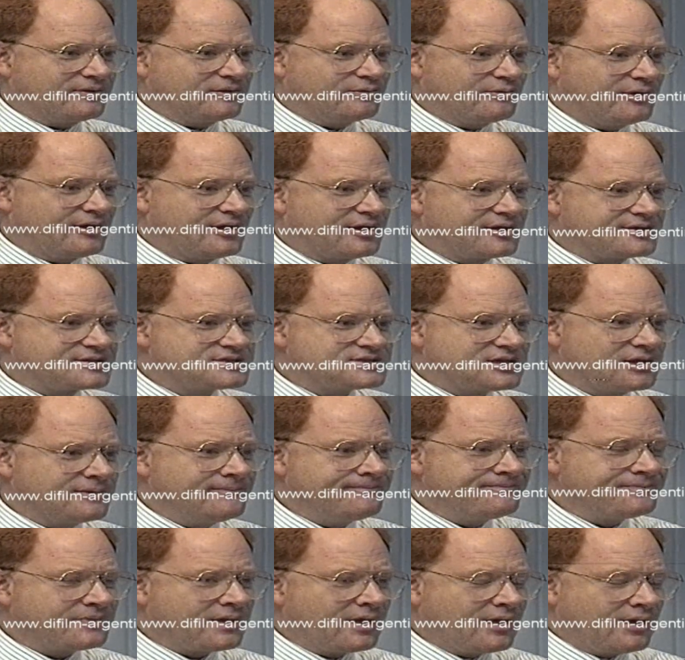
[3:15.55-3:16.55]
the world. So
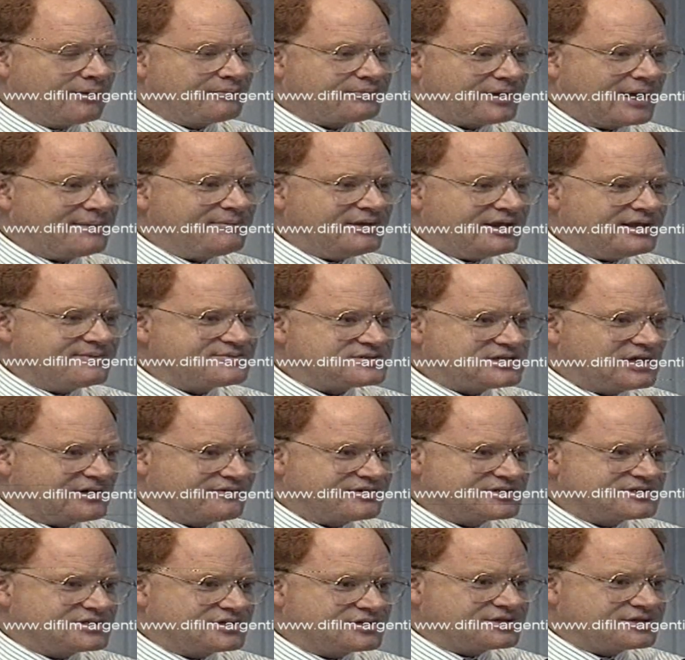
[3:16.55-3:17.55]
Bramley himself is an